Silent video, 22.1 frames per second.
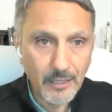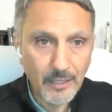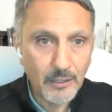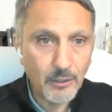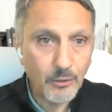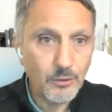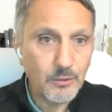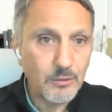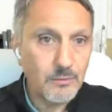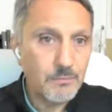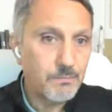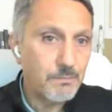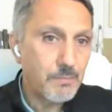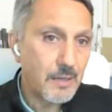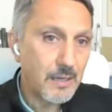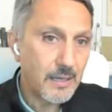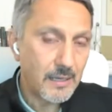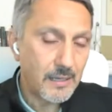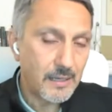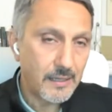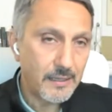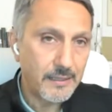followed
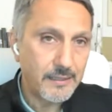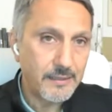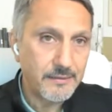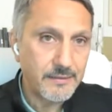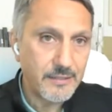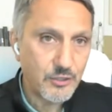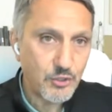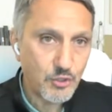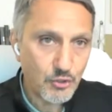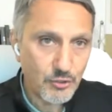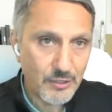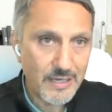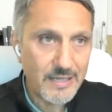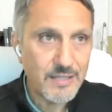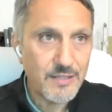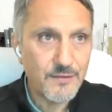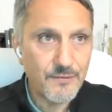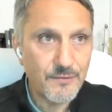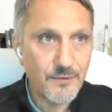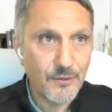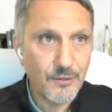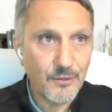by the
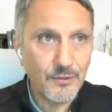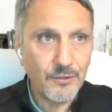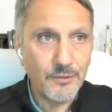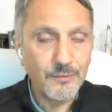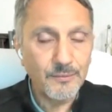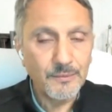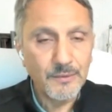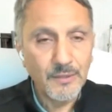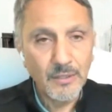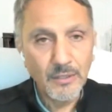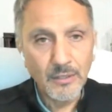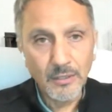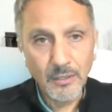transfer